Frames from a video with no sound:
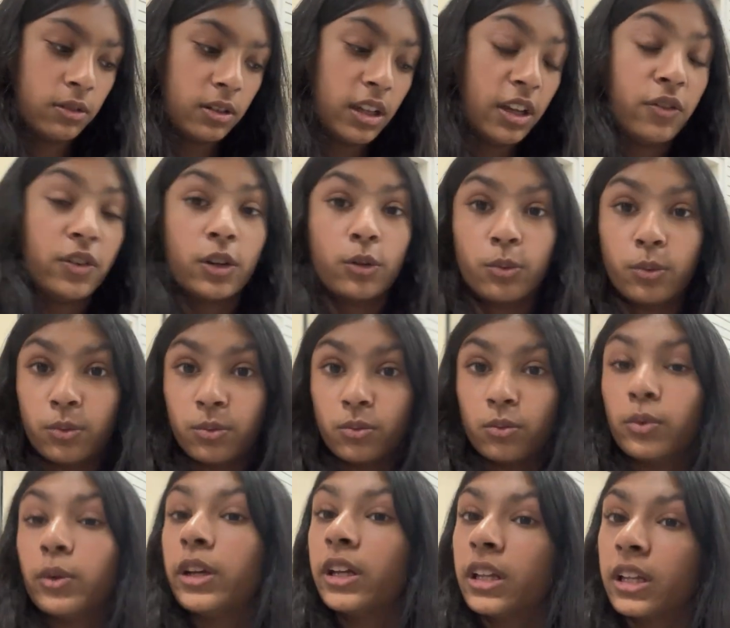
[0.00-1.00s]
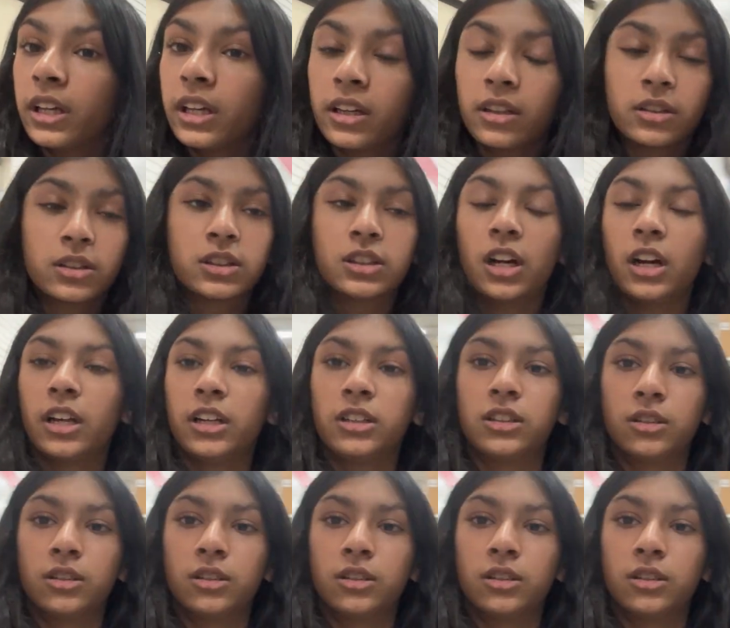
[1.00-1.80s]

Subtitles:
if you're really starting to